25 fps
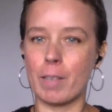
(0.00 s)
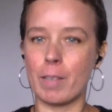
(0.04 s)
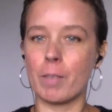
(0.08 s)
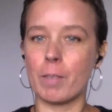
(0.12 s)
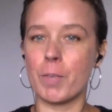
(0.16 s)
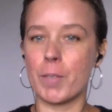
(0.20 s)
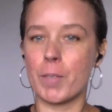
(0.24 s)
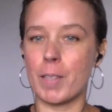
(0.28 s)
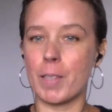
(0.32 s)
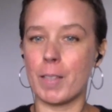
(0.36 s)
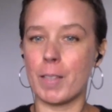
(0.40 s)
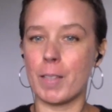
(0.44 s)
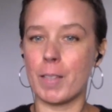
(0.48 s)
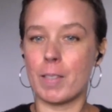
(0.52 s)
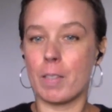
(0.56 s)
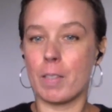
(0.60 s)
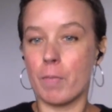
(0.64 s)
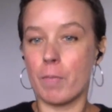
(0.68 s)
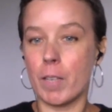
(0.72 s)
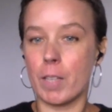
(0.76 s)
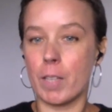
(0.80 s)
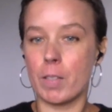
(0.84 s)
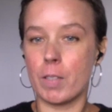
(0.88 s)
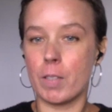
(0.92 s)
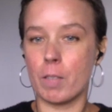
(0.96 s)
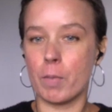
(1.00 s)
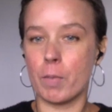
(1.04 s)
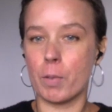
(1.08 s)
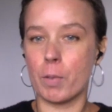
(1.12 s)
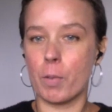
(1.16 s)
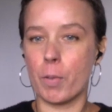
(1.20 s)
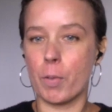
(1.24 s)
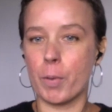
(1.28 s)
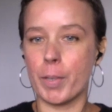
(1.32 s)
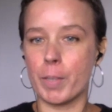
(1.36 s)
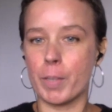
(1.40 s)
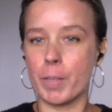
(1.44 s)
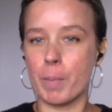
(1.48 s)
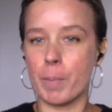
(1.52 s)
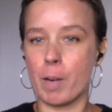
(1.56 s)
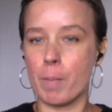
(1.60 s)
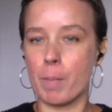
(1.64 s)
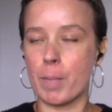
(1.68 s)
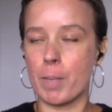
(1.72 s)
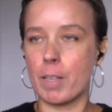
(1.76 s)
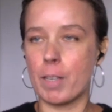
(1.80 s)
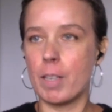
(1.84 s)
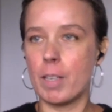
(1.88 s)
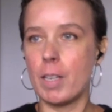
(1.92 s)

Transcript: Obviously, this is a philosophical thought experiment